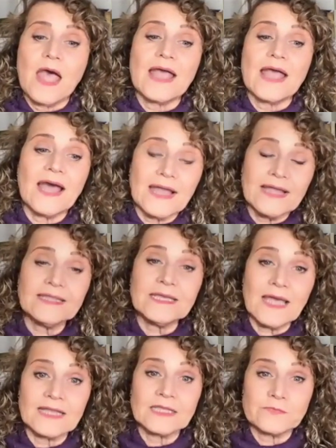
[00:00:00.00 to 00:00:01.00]
I highly,
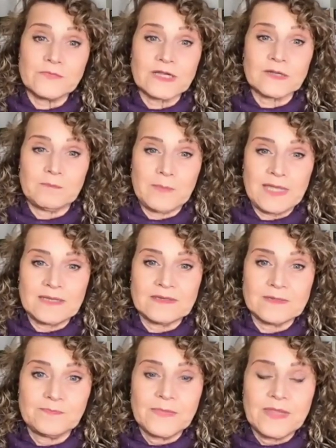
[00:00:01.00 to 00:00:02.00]
highly
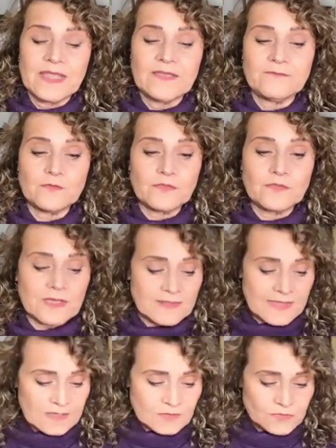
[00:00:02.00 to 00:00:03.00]
recommend if you think
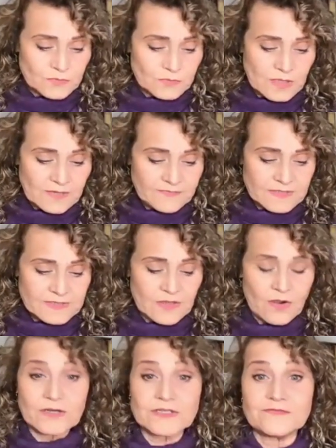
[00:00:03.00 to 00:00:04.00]
that true love is
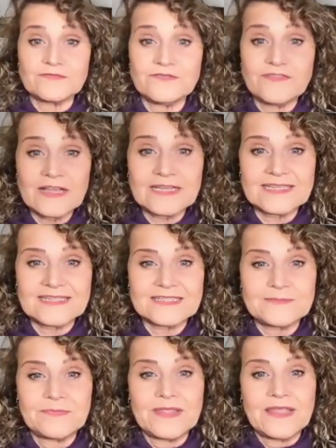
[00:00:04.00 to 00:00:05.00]
hard to find,
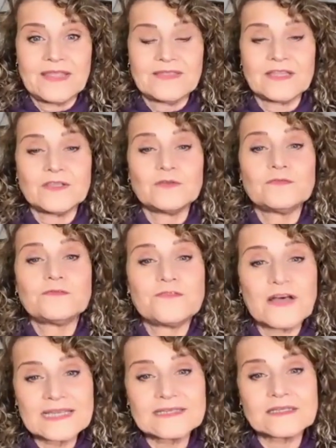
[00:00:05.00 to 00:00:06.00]
that you
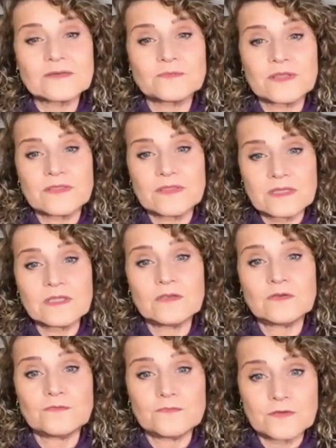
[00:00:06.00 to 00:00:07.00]
find it within
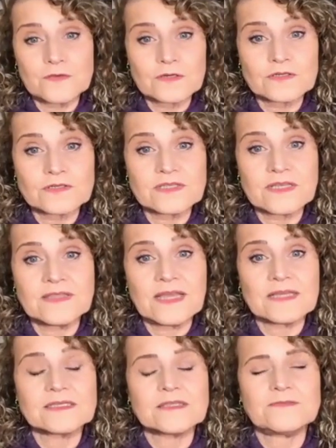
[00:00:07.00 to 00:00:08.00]
you first, that
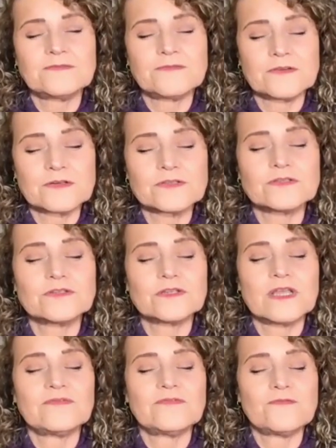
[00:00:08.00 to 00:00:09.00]
that's the first
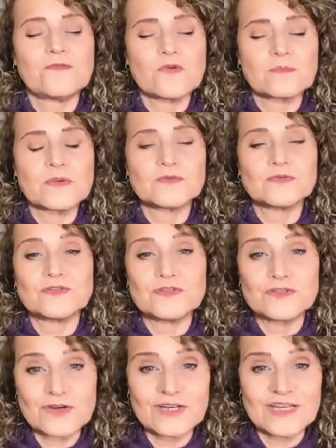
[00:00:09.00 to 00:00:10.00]
and foremost
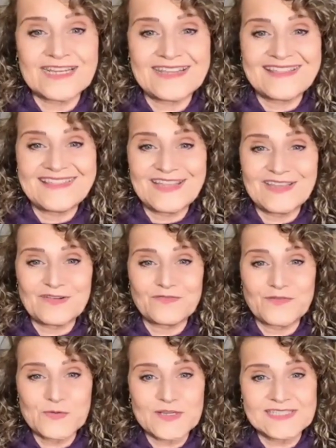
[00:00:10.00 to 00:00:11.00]
journey that you're
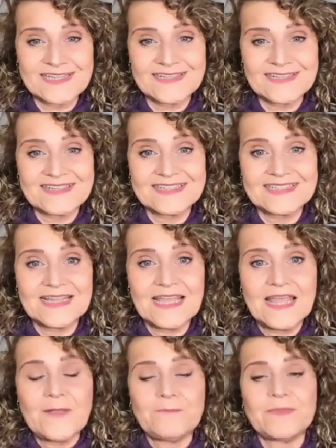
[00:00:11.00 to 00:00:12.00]
focusing on,
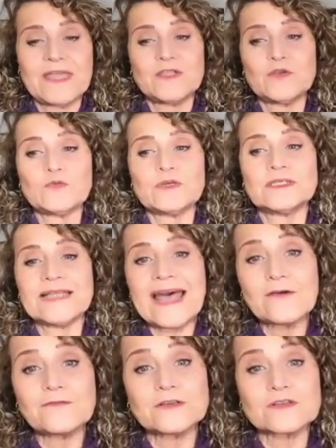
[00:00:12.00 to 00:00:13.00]
that you
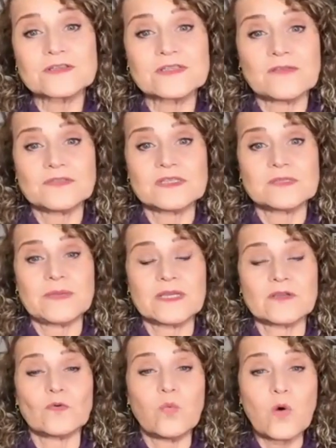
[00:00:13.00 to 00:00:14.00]
allow for yourself to
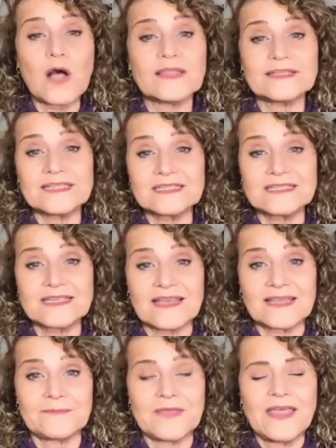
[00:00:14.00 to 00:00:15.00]
spend quality
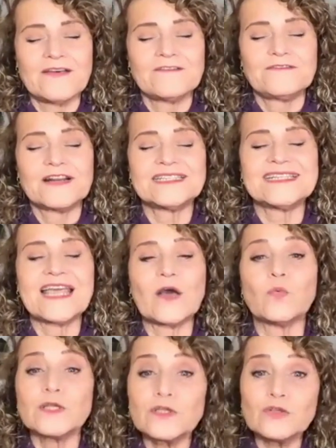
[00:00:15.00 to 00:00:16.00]
time finding
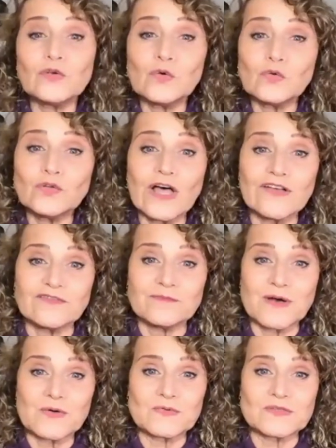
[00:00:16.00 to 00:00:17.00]
out what you love
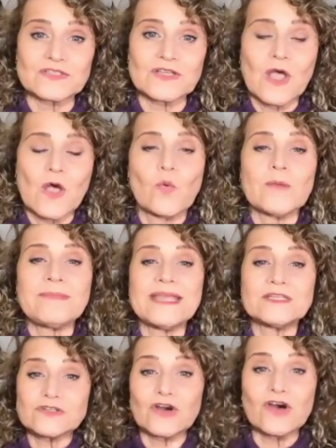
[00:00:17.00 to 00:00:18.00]
most, what
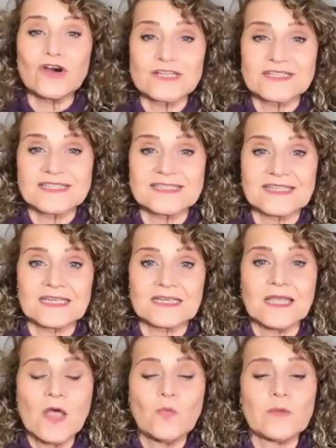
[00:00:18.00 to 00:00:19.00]
makes your heart
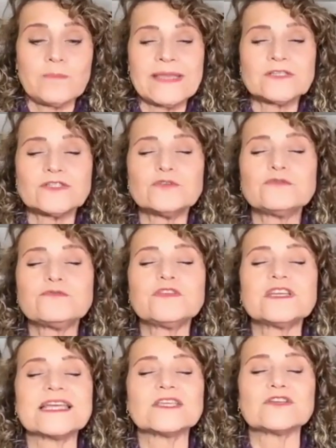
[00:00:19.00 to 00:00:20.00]
sing, what makes you
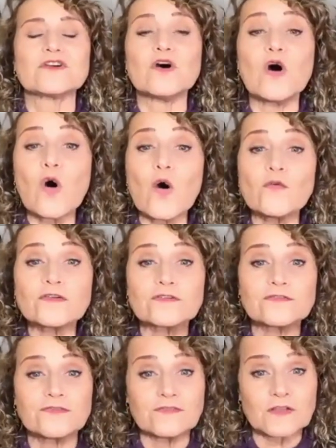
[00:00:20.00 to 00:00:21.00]
feel like you're
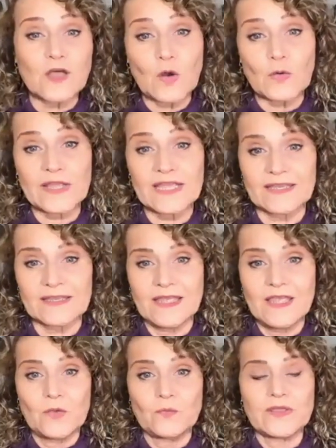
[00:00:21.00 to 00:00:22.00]
overflowing
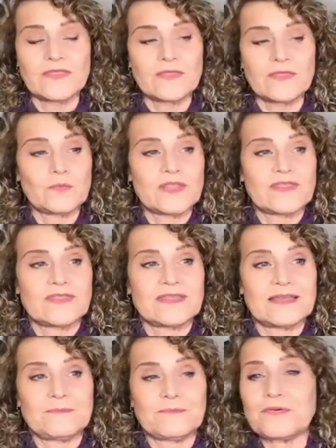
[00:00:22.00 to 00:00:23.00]
with, with
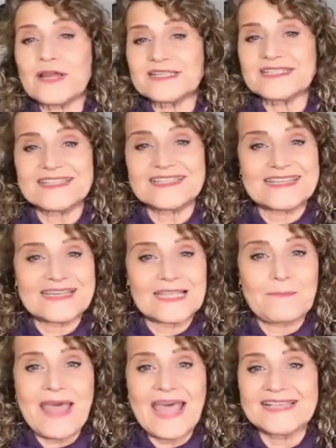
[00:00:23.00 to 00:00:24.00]
a presence and
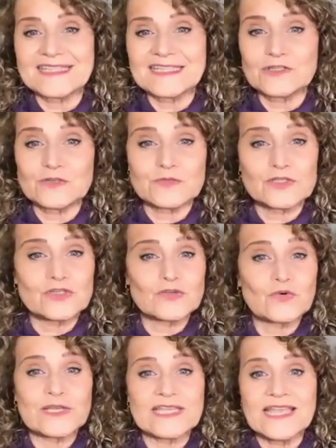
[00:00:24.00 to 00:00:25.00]
capacity to
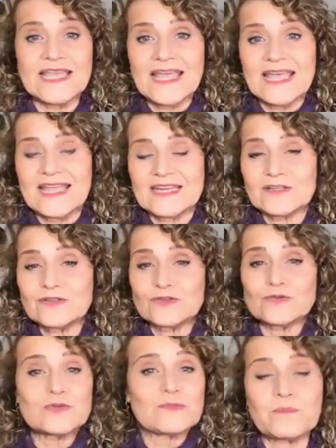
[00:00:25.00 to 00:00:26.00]
enjoy and
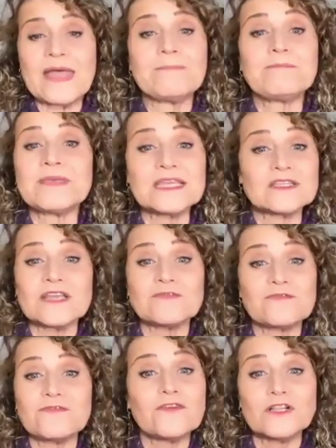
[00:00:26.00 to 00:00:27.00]
exude and, and be in
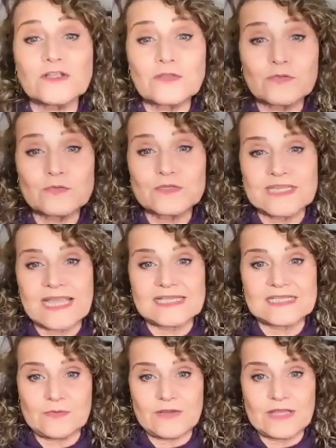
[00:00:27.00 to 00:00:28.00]
full
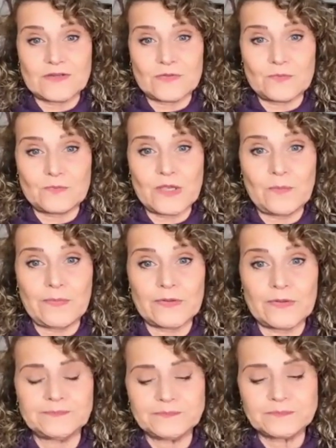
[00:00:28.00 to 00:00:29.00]
enthusiasm around other people.